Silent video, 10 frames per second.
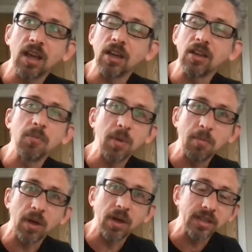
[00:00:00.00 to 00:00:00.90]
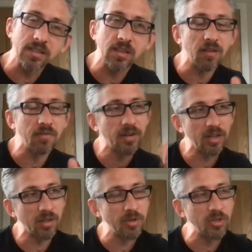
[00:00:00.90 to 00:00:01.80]
I could be buying stuff and I
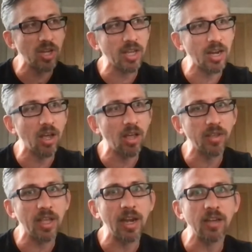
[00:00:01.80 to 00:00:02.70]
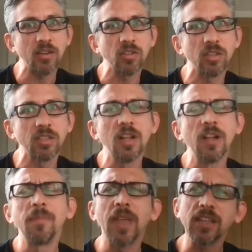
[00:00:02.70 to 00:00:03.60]
could be checking out other collections.
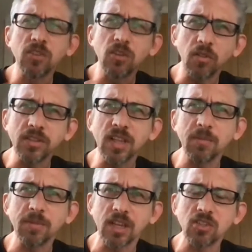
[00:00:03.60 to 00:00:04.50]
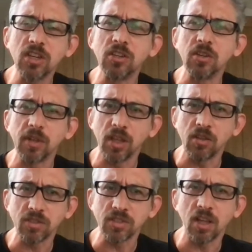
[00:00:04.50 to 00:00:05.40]
That's not the same as actually doing it
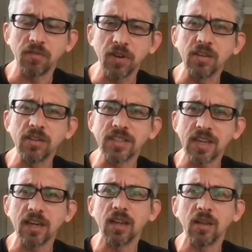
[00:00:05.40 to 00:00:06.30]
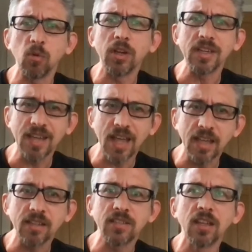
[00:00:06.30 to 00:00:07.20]
yourself and understanding what it
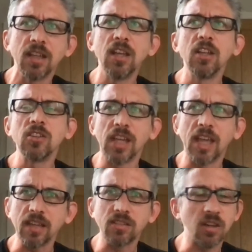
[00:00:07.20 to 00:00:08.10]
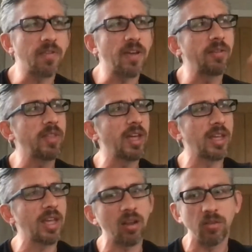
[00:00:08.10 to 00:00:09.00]
takes to get stuff out there,
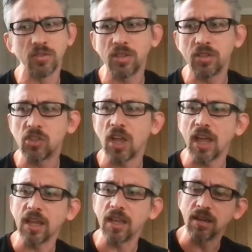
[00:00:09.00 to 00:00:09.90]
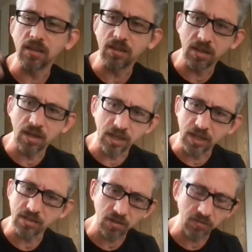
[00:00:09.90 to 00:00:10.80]
get it onto the chain,
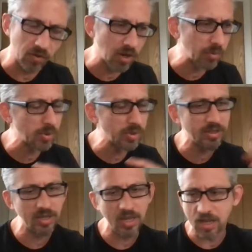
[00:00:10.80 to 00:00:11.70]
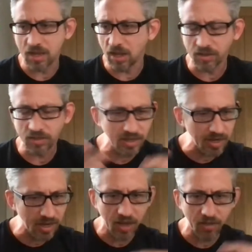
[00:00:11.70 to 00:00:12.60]
get stuff on OpenSea,
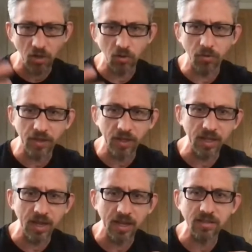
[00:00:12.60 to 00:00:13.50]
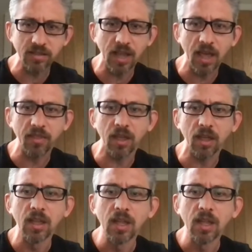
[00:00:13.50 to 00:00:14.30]
understanding how the whole thing connects together.